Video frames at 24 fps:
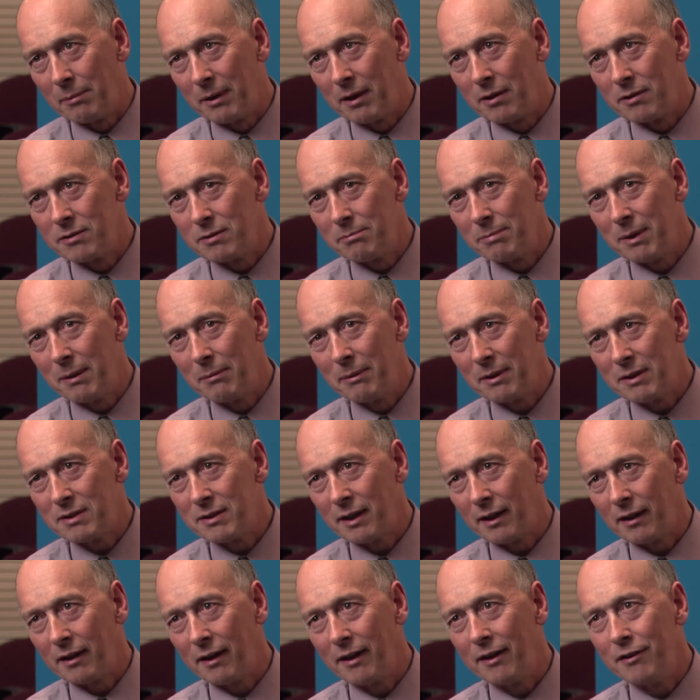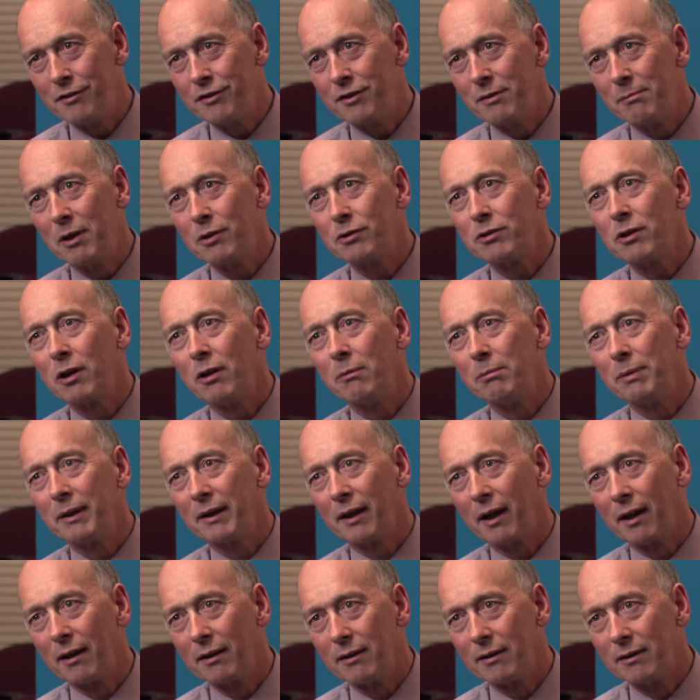because the public sector is the most
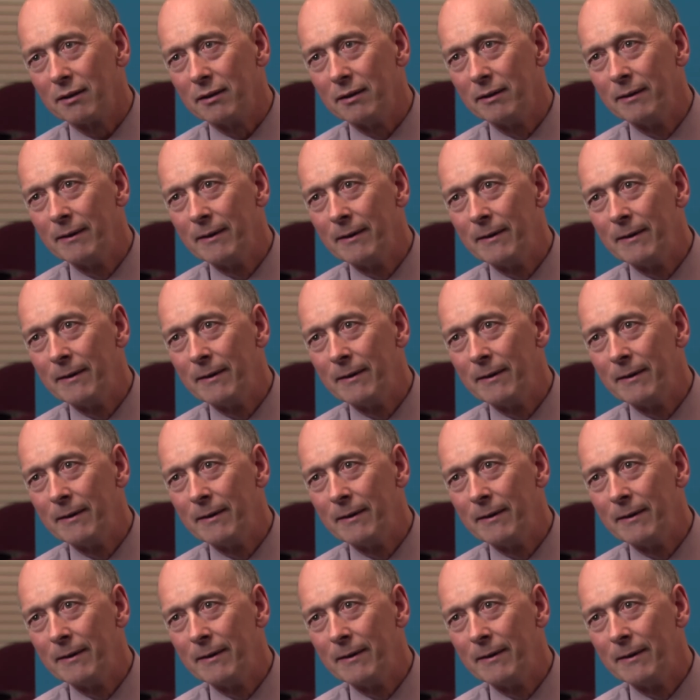complicated.